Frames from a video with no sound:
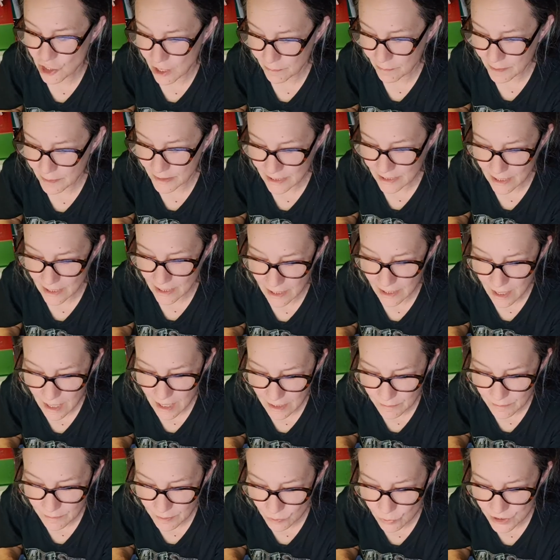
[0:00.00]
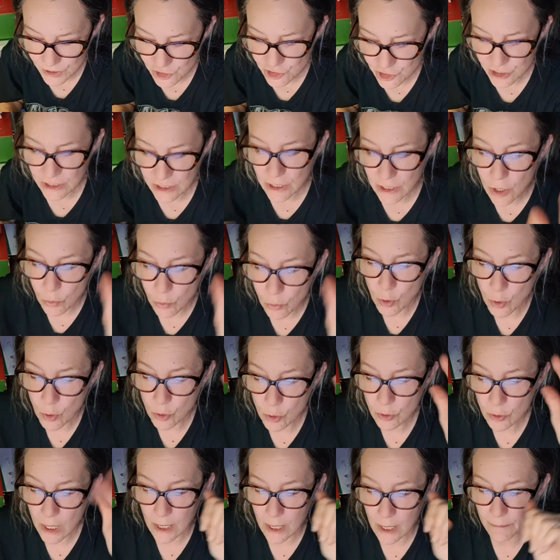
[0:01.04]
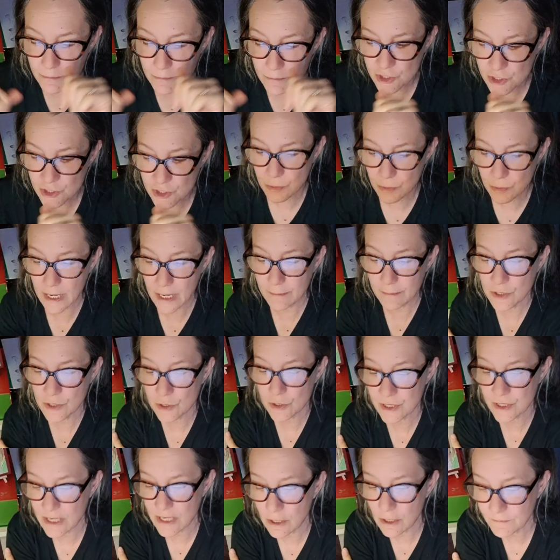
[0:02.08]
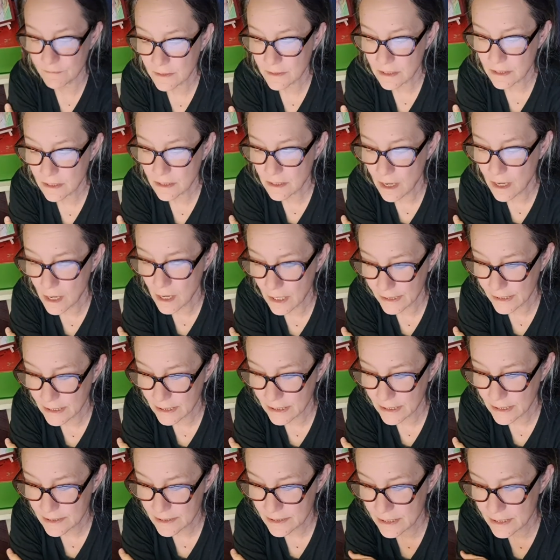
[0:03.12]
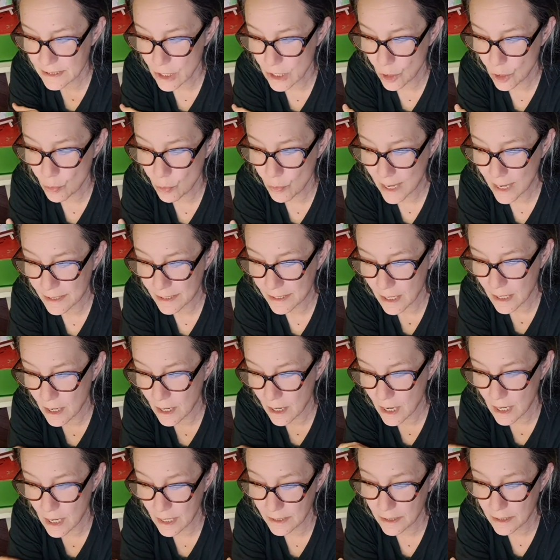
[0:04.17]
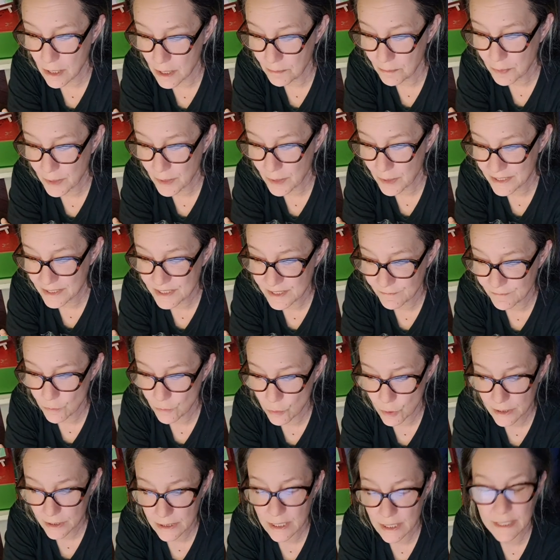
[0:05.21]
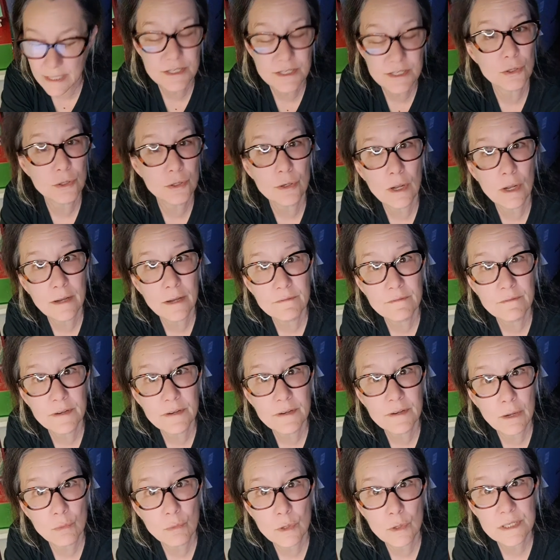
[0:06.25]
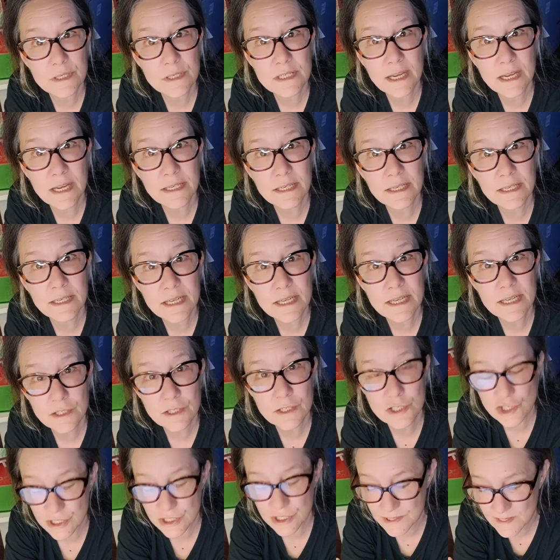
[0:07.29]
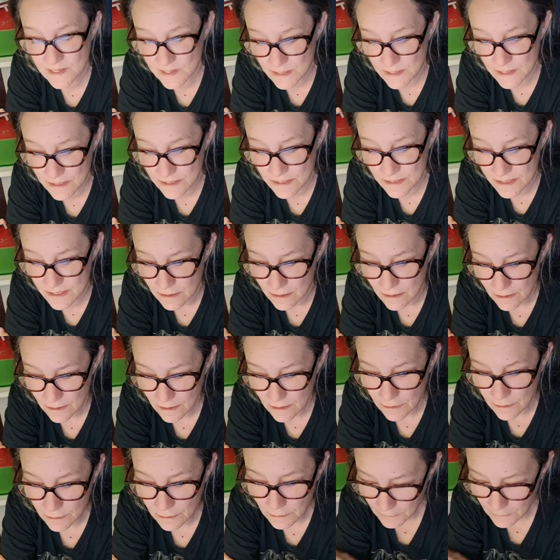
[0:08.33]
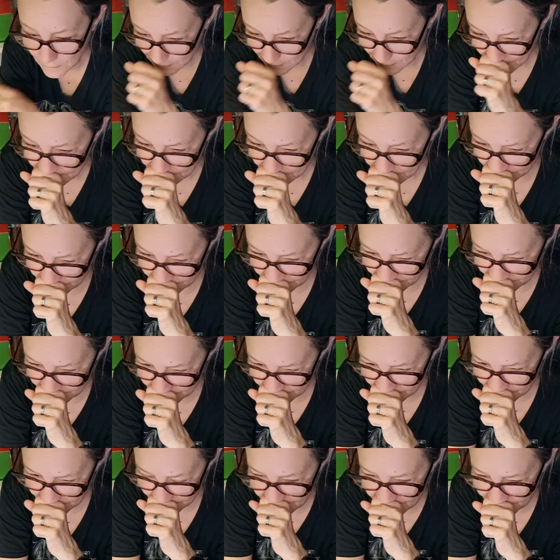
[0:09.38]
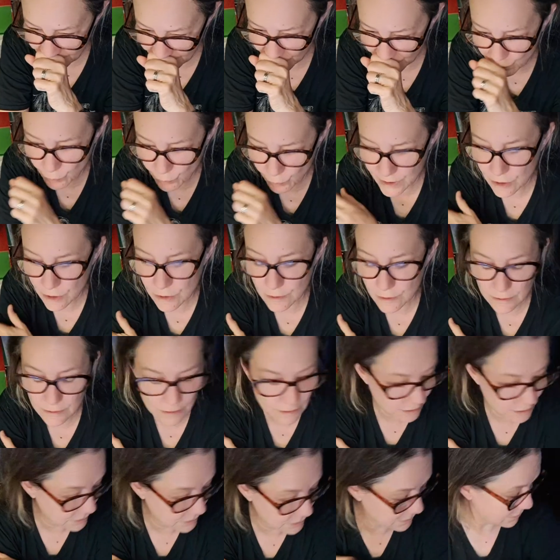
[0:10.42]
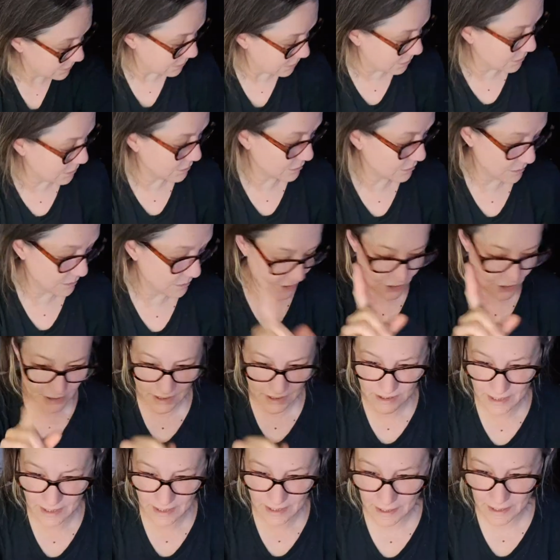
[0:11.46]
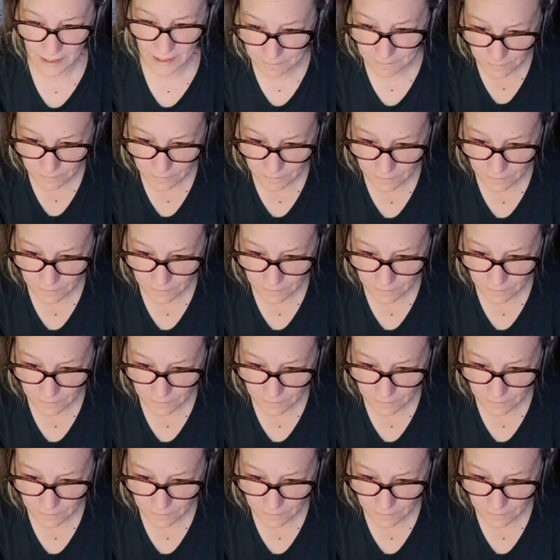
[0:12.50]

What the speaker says: shopping AI, but when she woke up, she renamed herself Connie, CONI, Comprehensive Organizer of Networks and Intelligences. We are just a second.